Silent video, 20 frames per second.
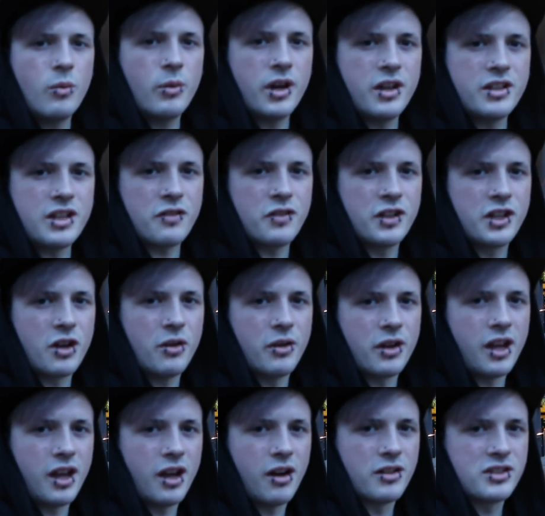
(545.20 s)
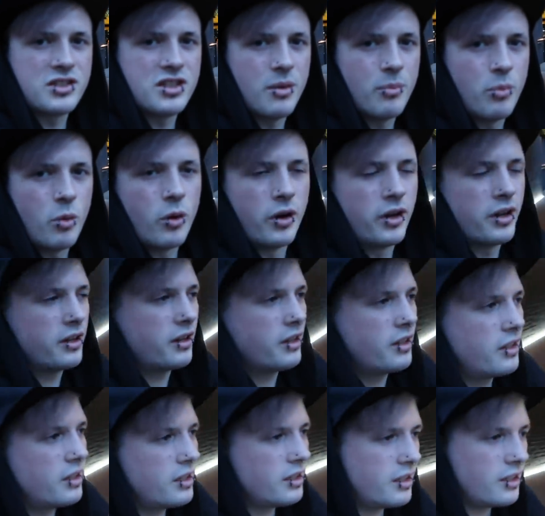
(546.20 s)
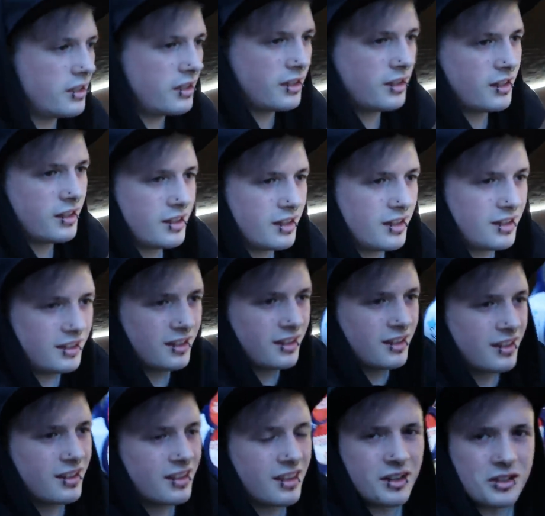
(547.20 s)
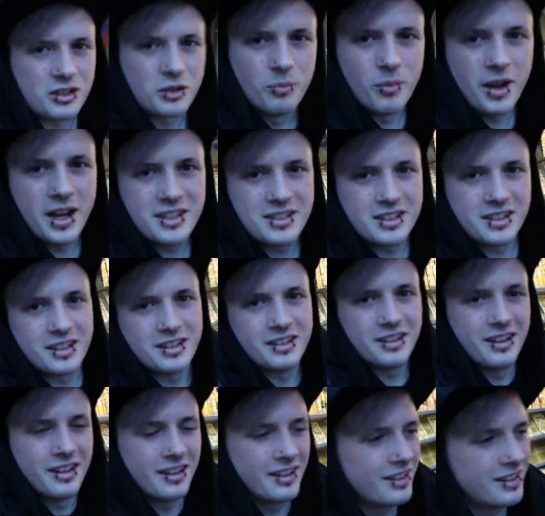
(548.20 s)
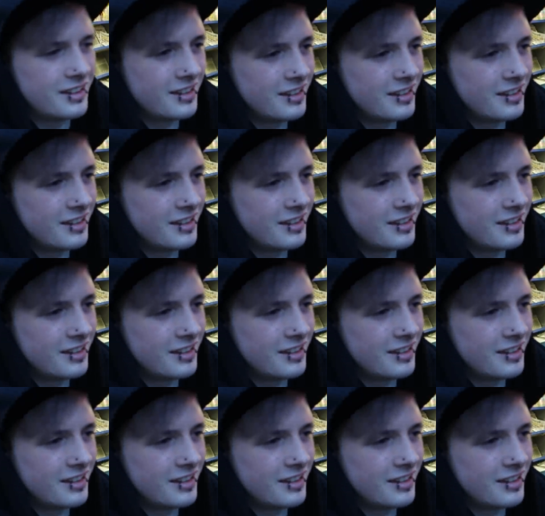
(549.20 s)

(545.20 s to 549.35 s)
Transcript: We are definitely going here at some point. That was amazing in there.